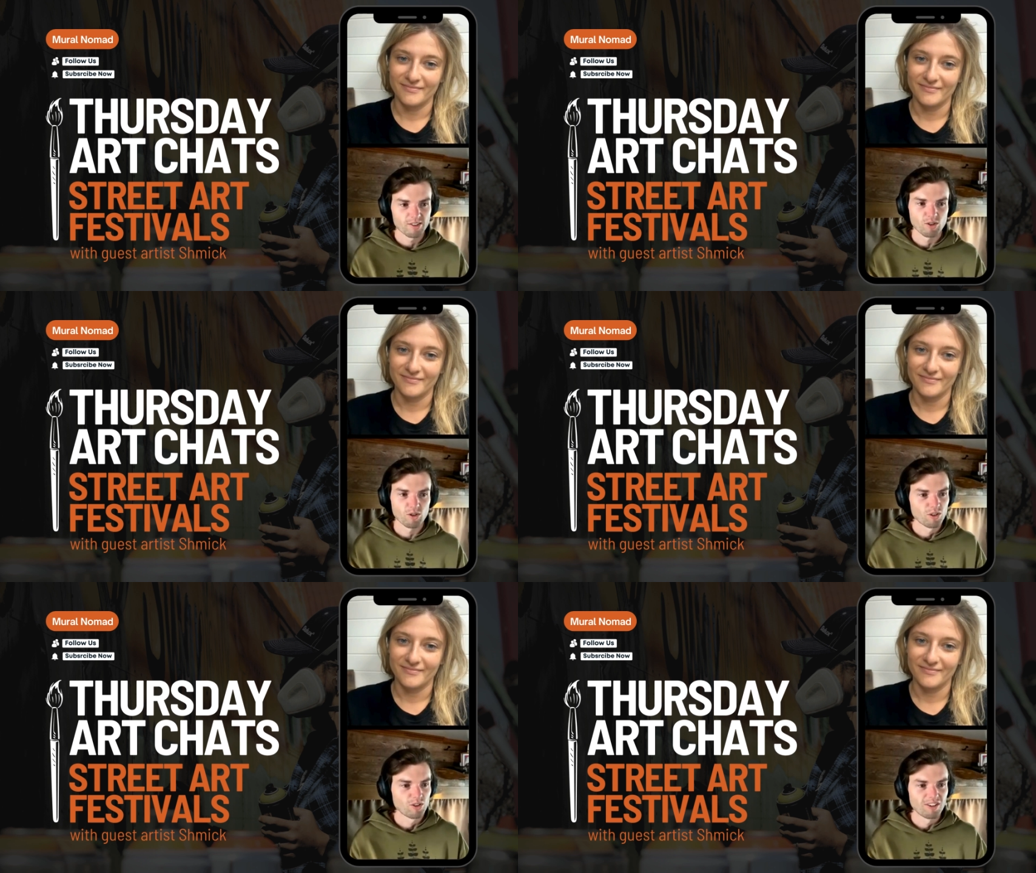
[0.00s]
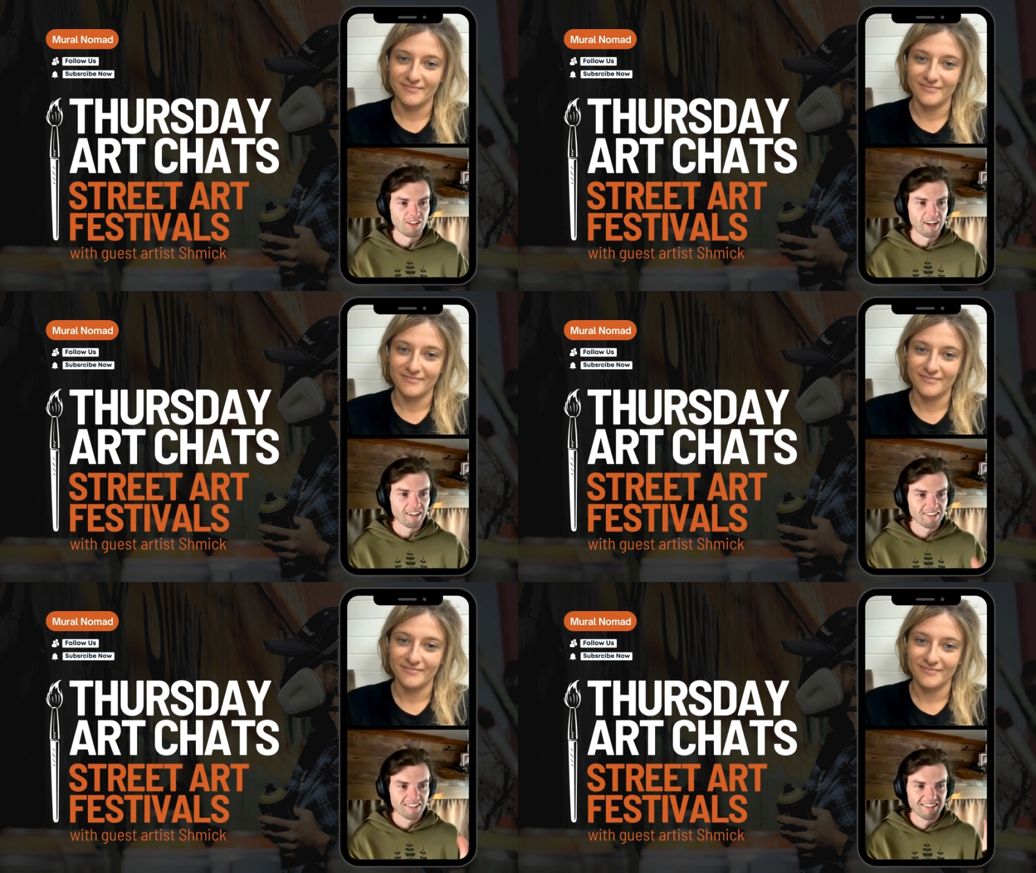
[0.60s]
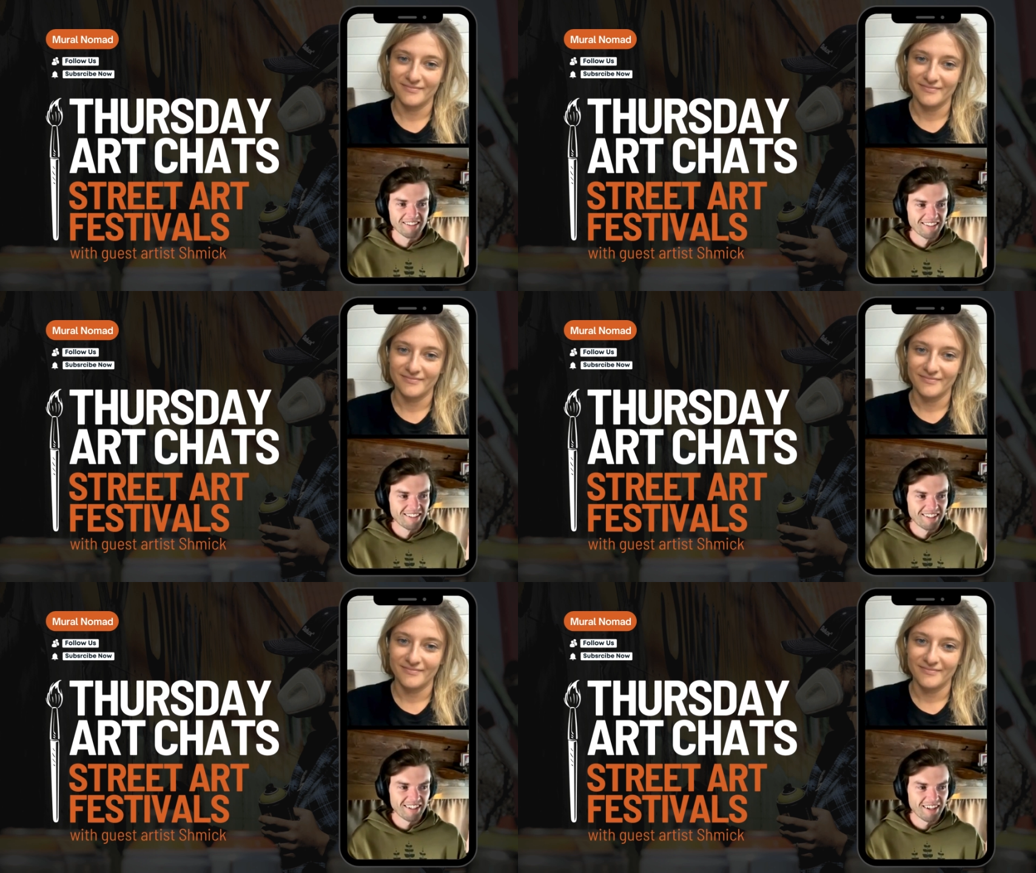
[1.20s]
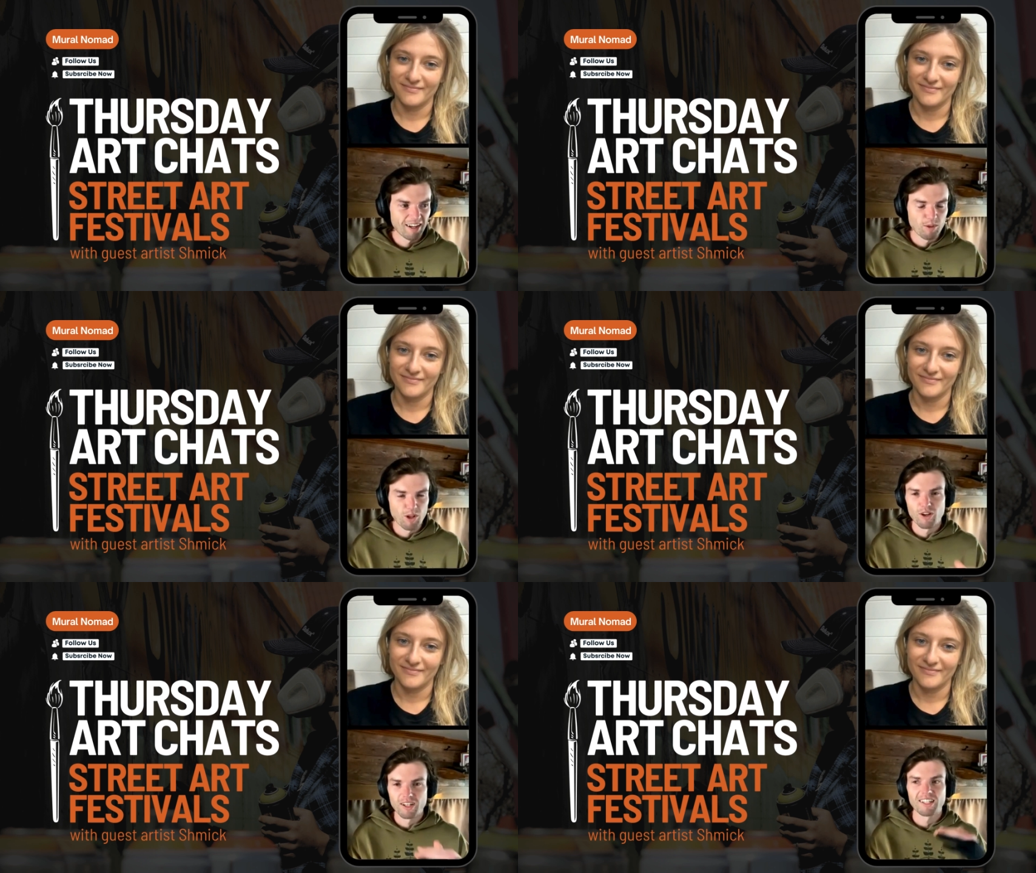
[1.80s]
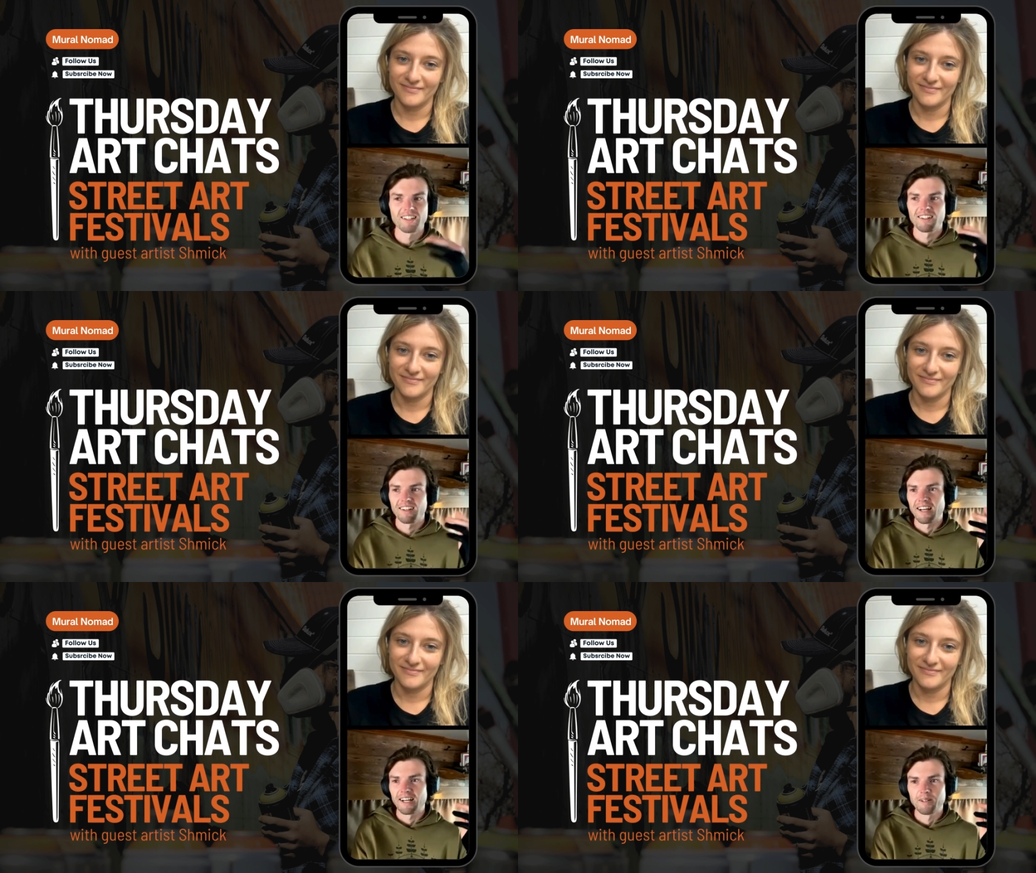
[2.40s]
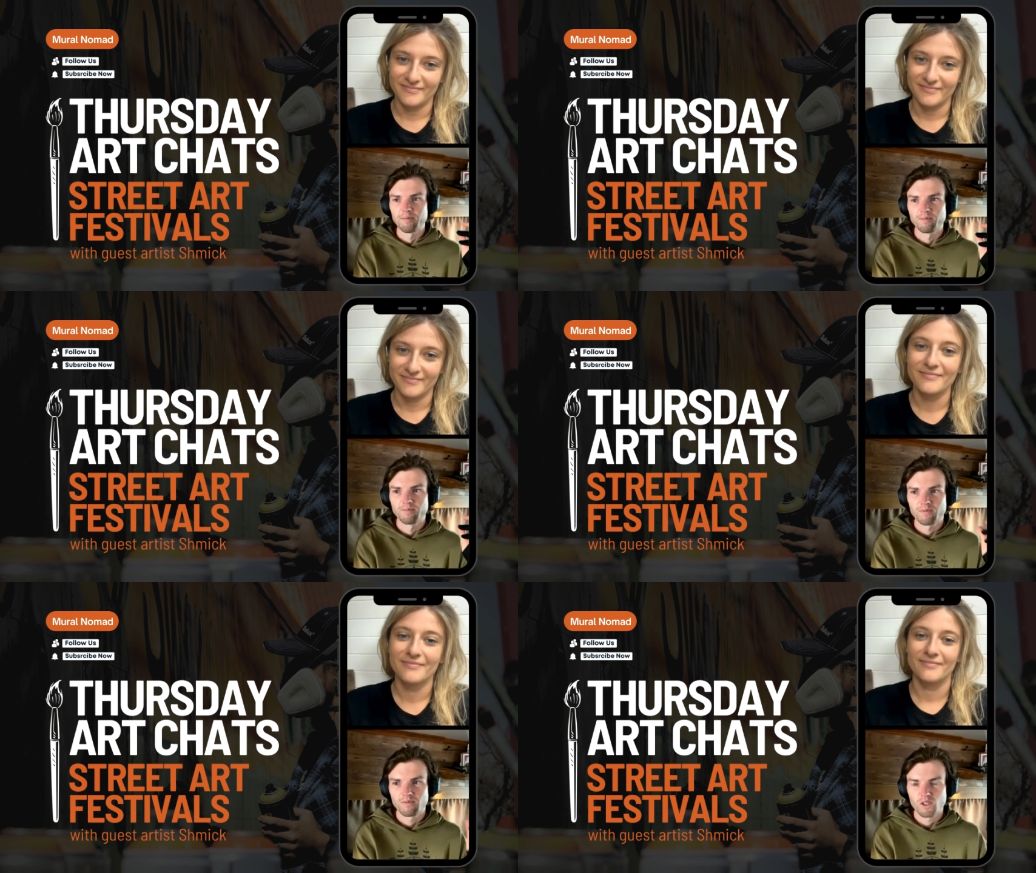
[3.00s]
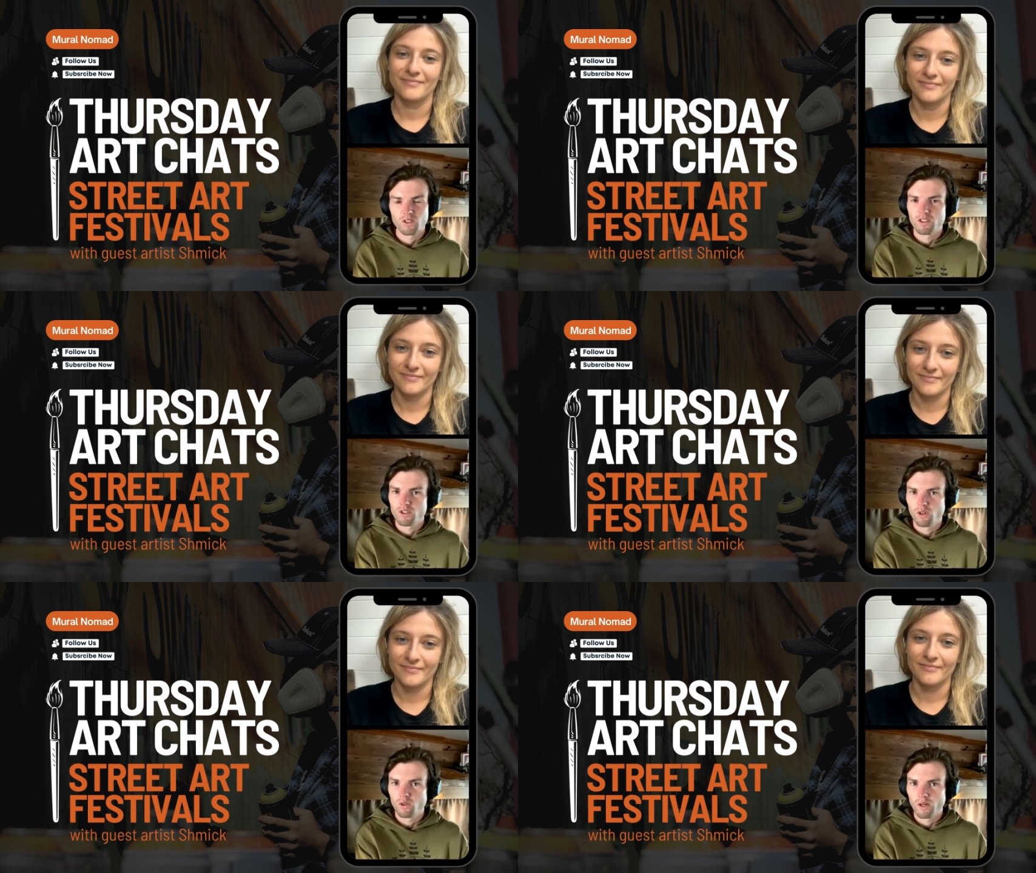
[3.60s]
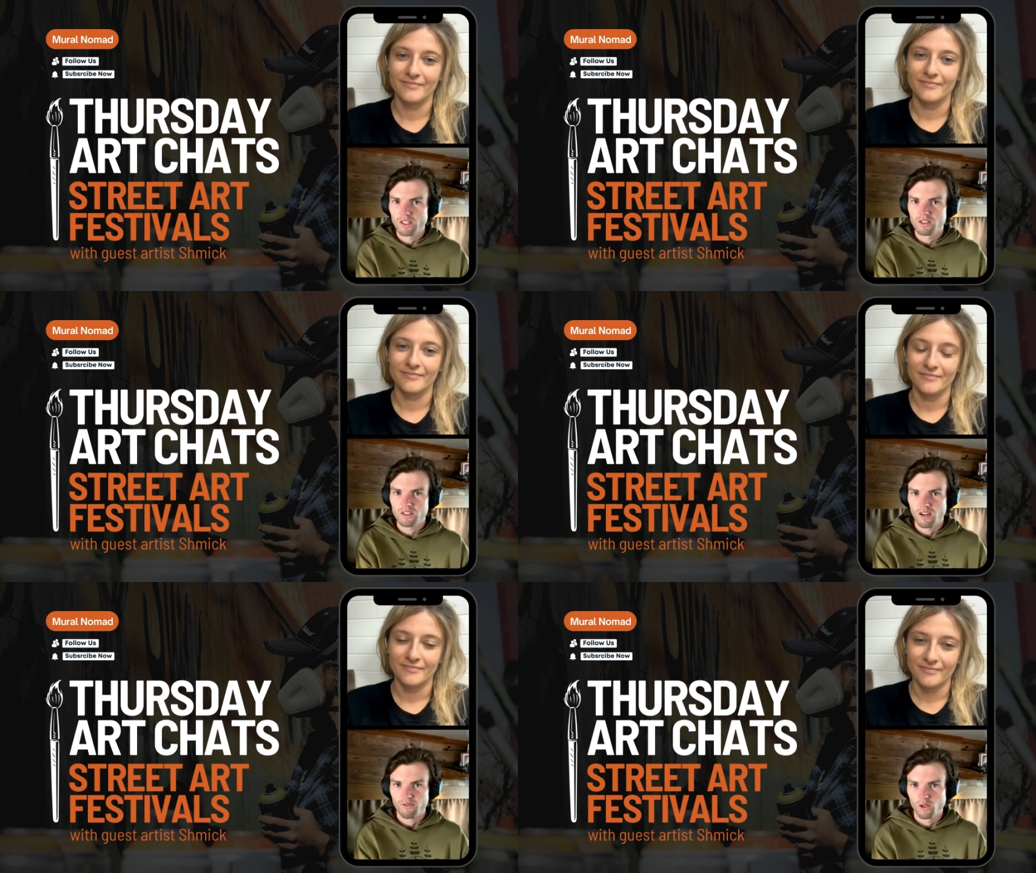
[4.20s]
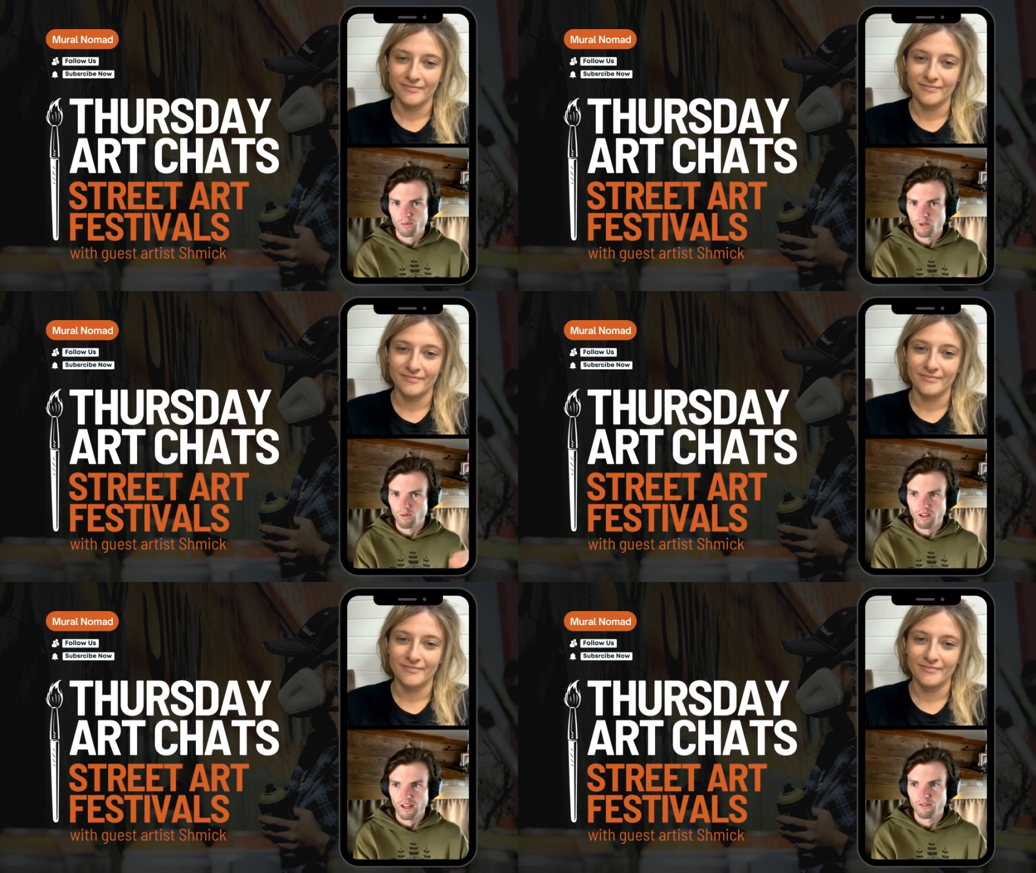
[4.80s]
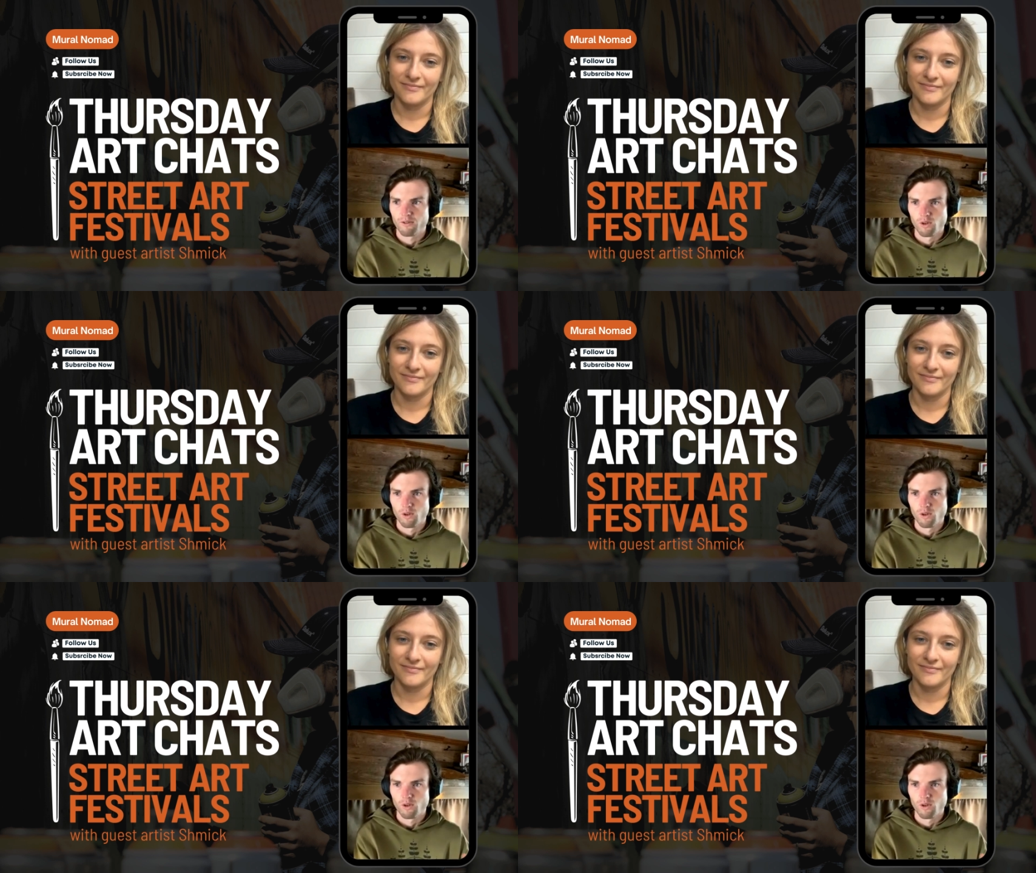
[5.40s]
Speaker 1: it's all good. Like I'm learning because um, it's all when you start filming with like